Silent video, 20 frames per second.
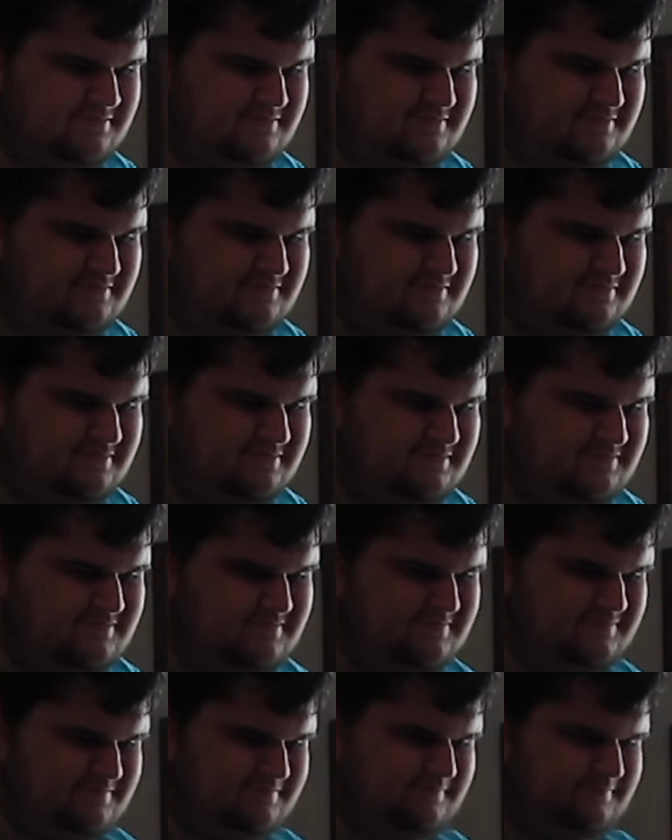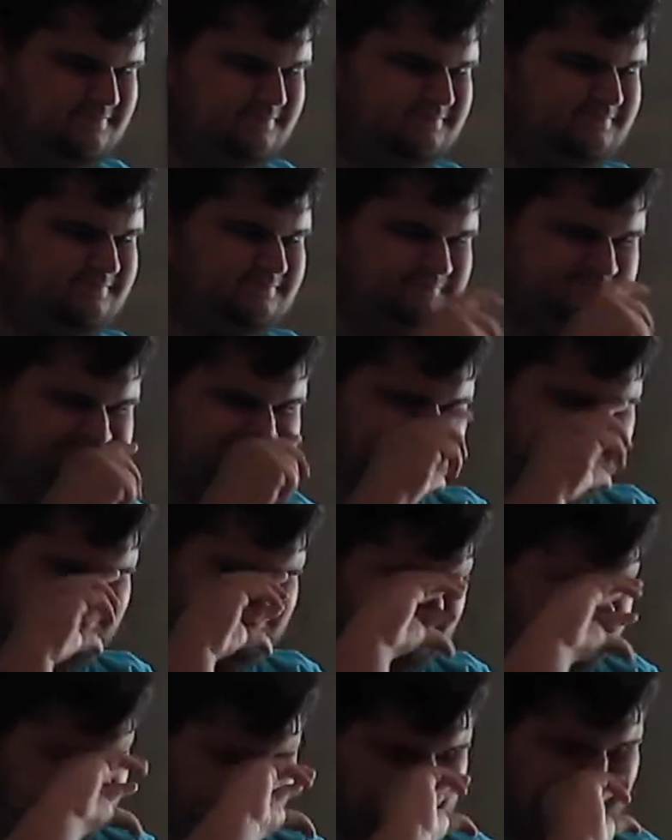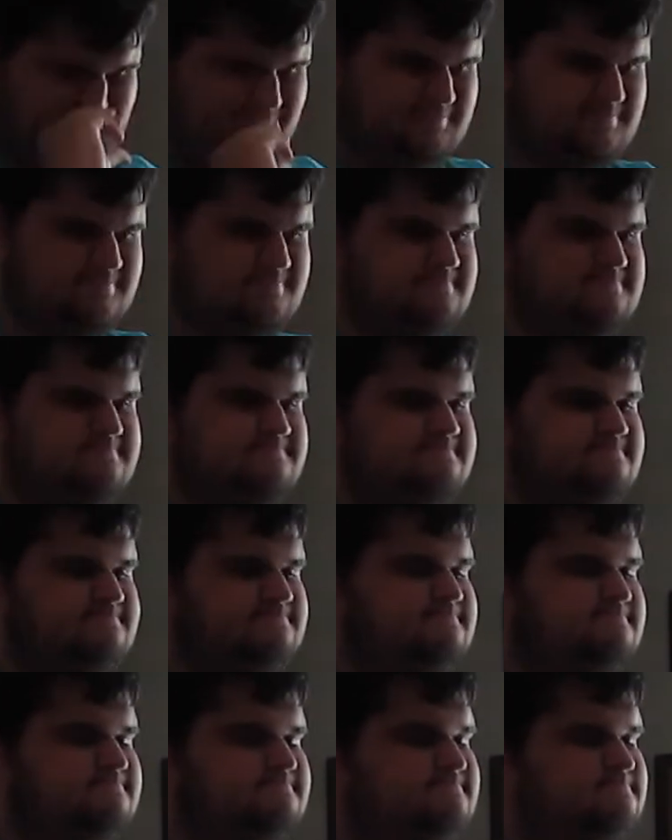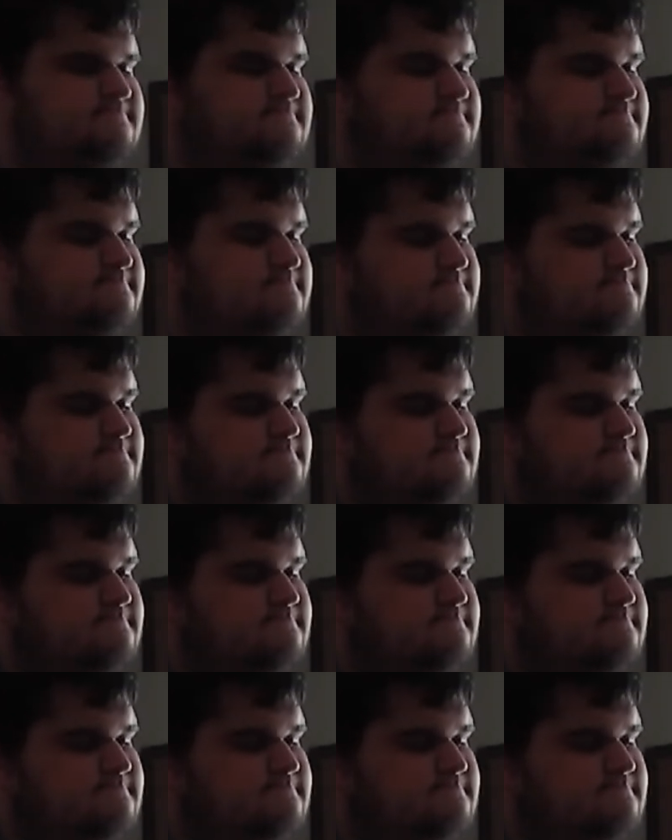(no one is talking)